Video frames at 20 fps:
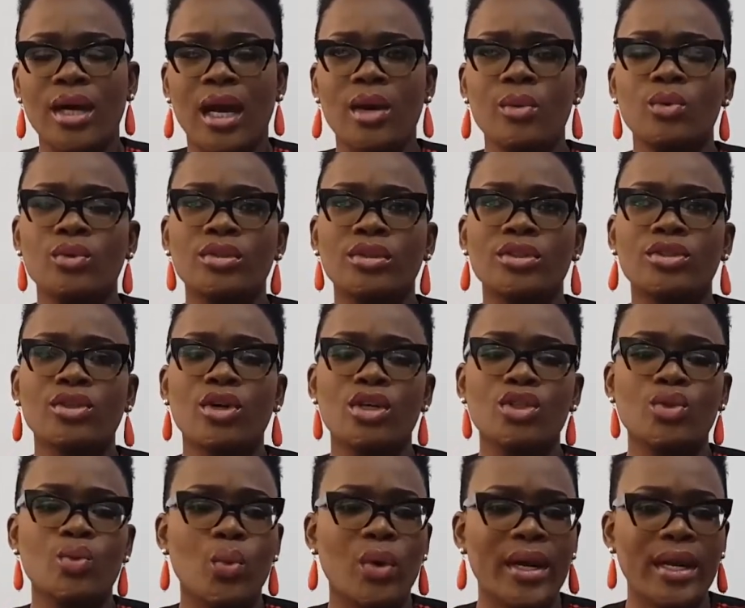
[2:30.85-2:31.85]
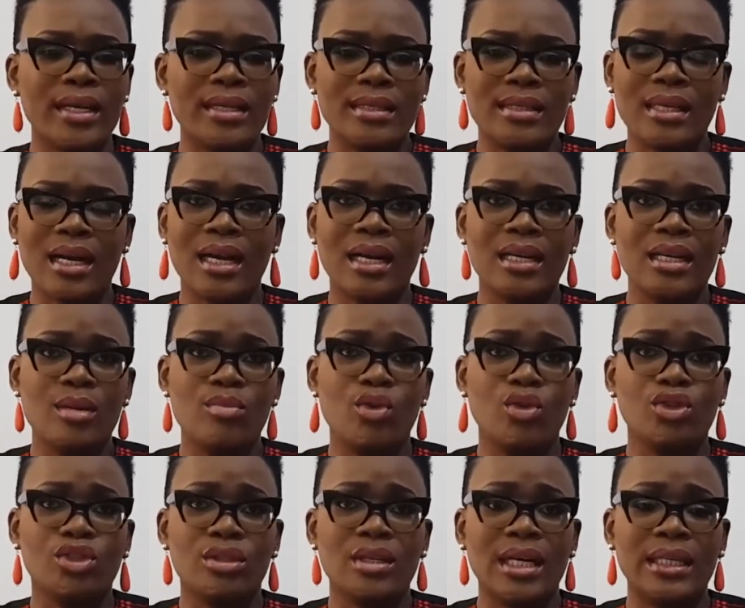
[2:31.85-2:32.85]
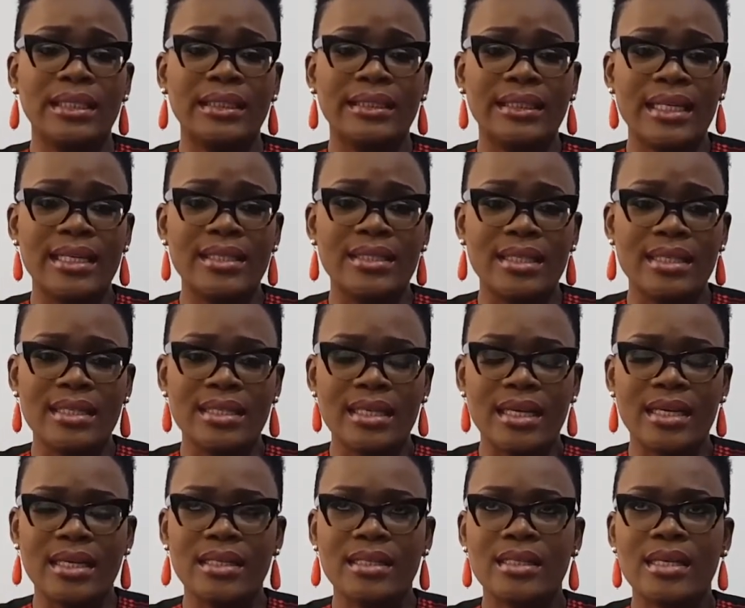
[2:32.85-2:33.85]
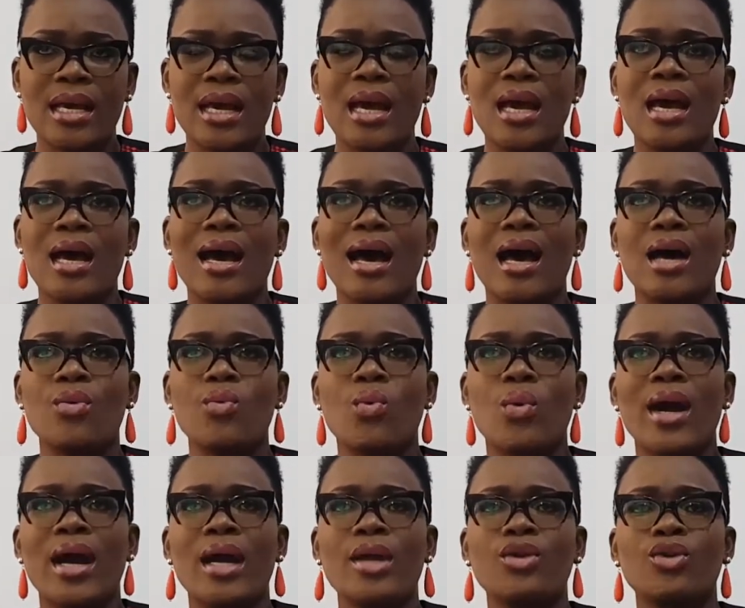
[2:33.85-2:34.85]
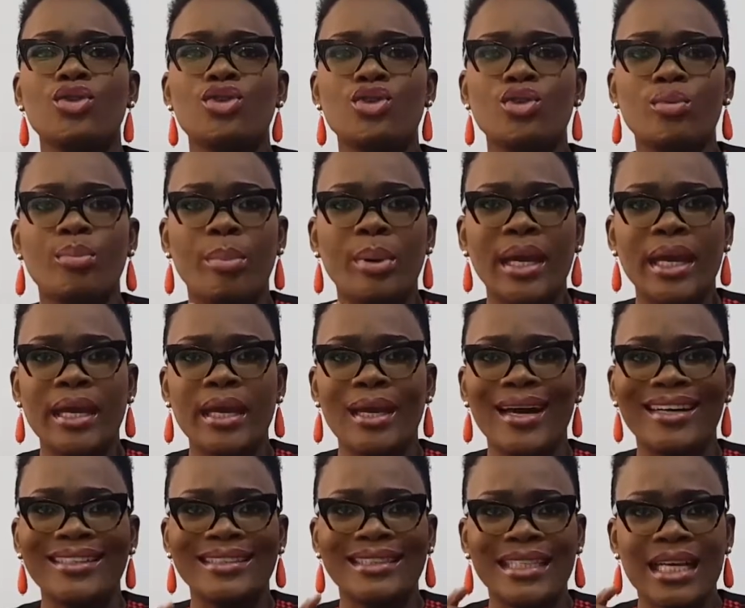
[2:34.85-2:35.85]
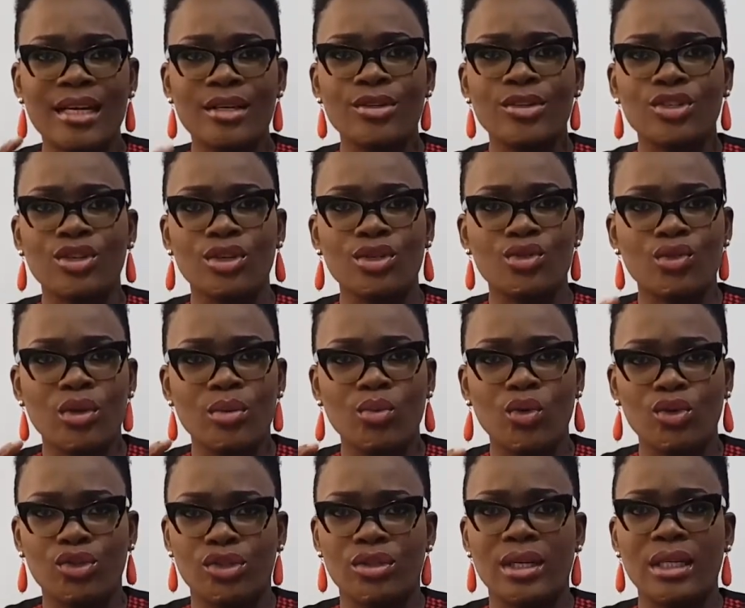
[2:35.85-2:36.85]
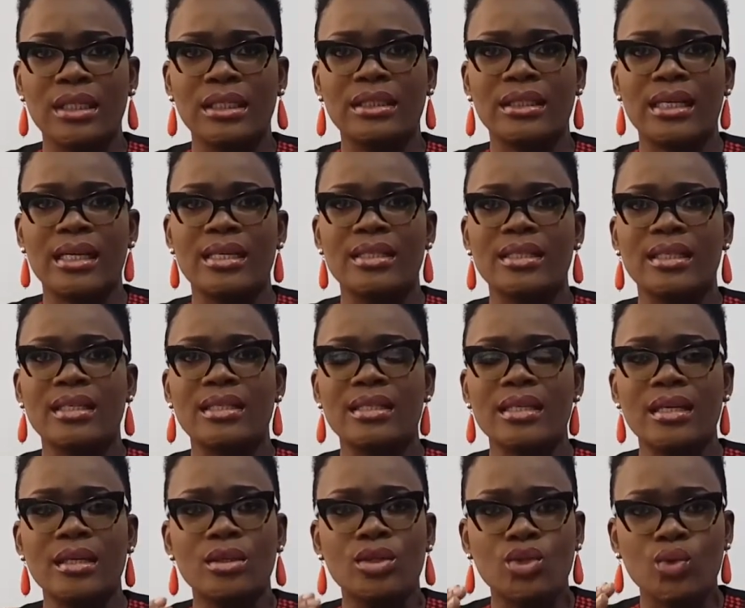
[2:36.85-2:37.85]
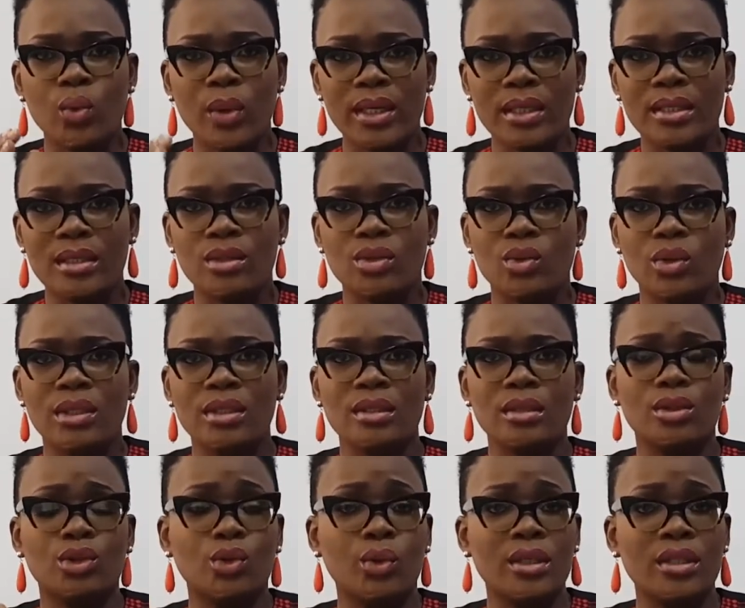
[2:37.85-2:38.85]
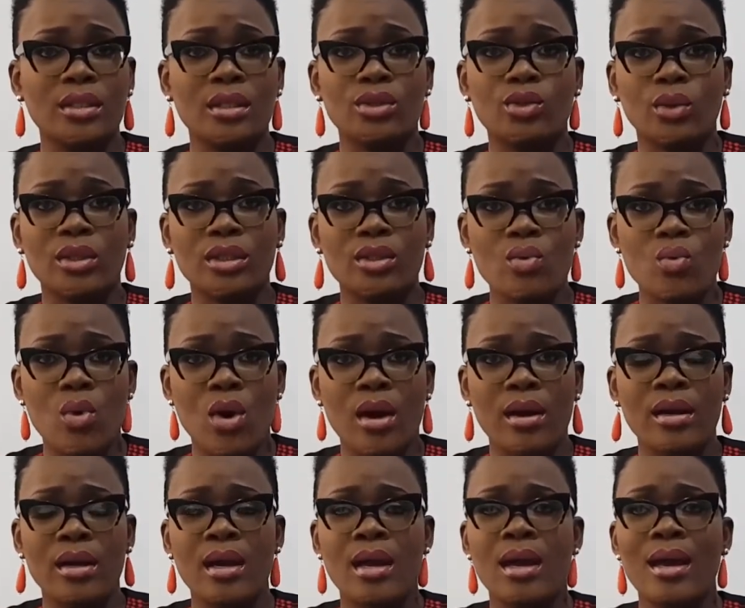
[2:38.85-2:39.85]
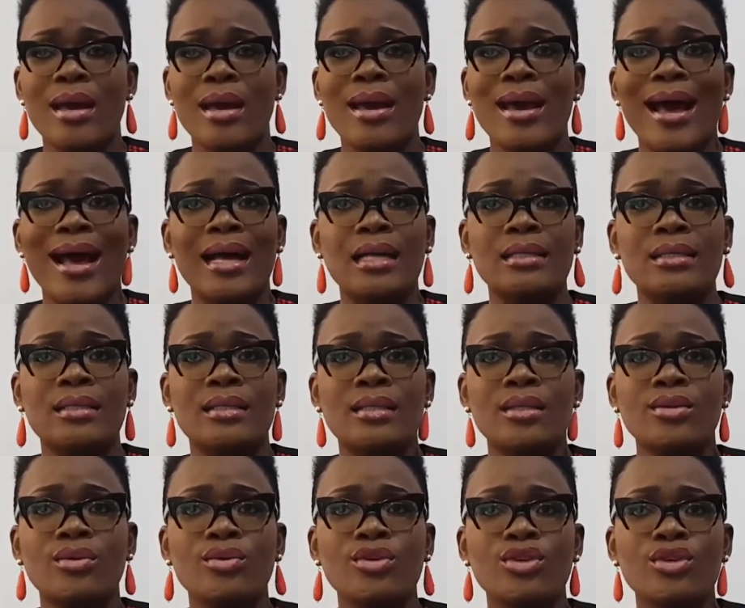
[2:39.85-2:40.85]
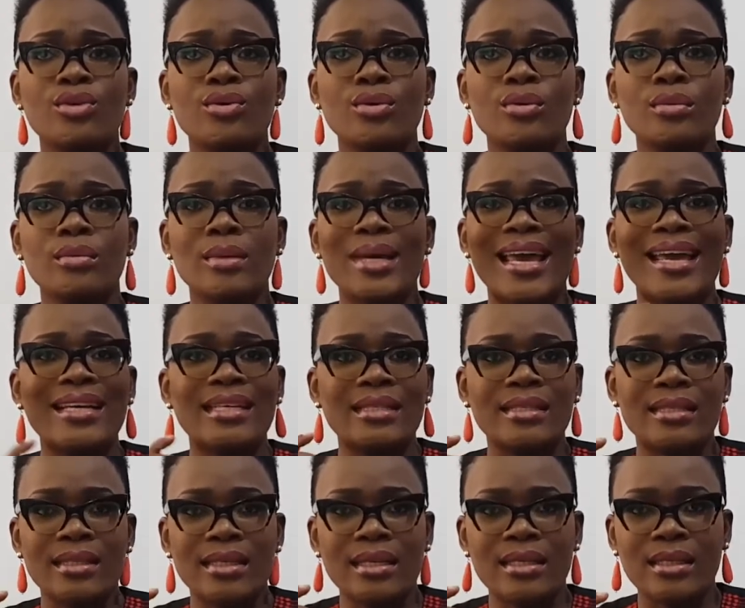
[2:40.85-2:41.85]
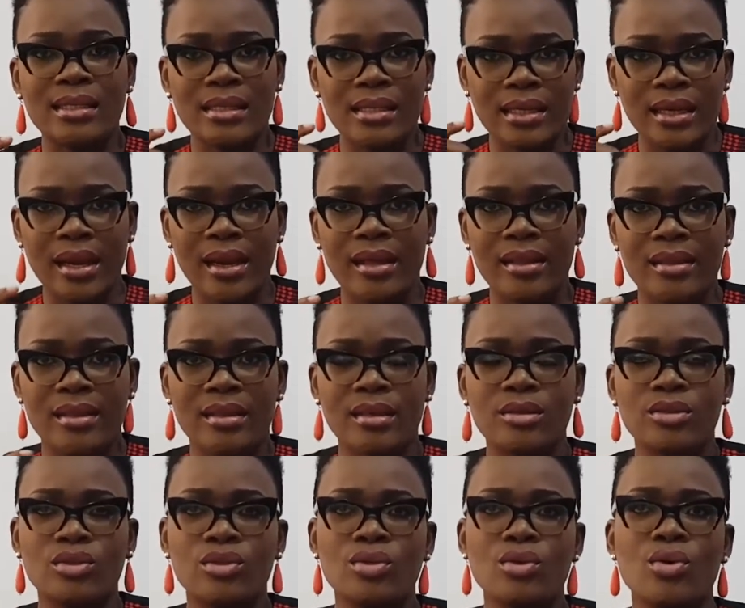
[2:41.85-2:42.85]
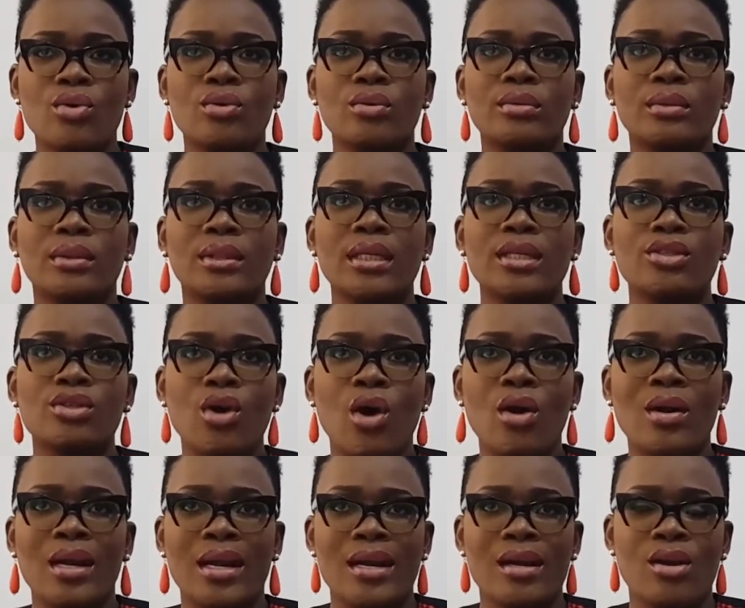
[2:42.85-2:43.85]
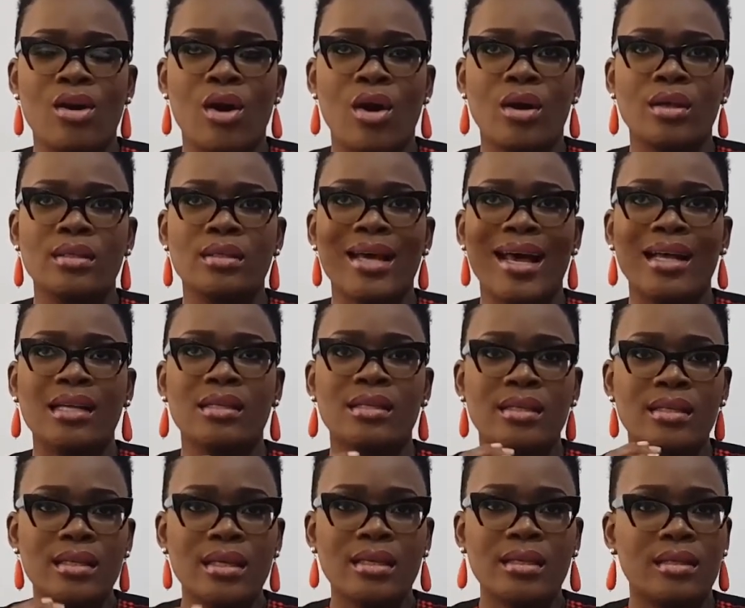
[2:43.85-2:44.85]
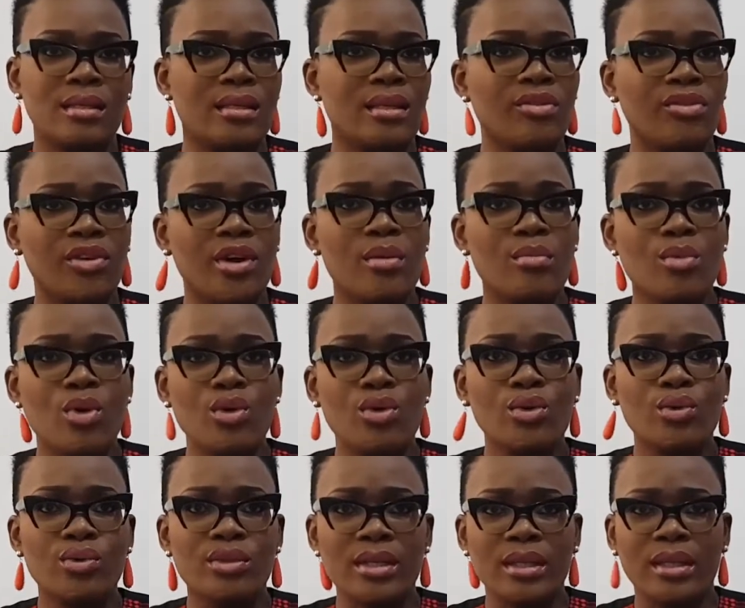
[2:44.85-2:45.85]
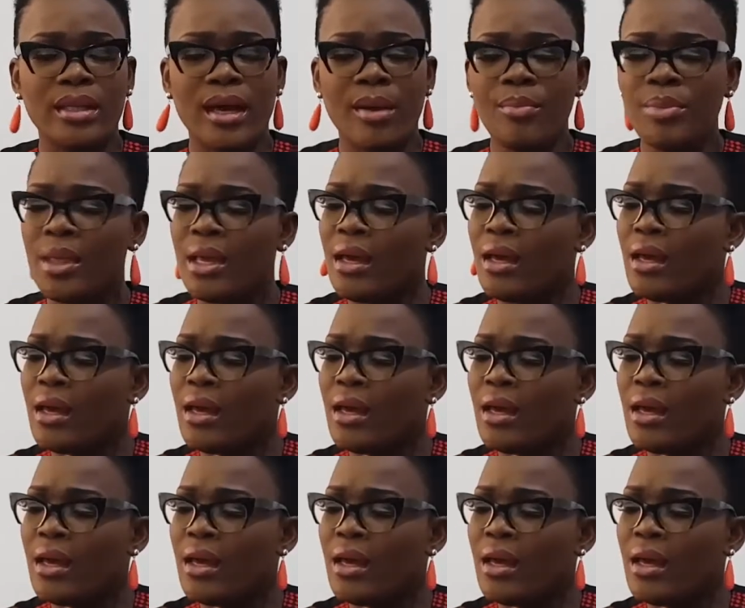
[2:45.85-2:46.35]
I will discuss what exactly emotional intelligence is and why you should pay attention to emotional intelligence in 2020, 2021 until you exit the earth. So this online course has 6 different modules in them.